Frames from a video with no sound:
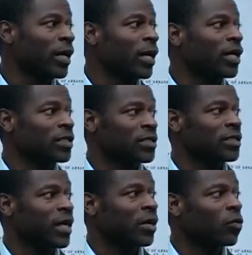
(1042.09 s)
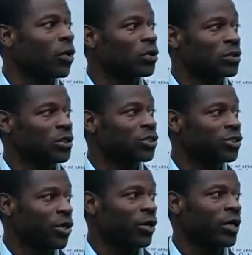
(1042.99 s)
and understand Walter's
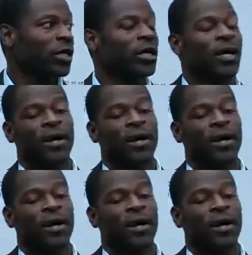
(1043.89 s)
journey.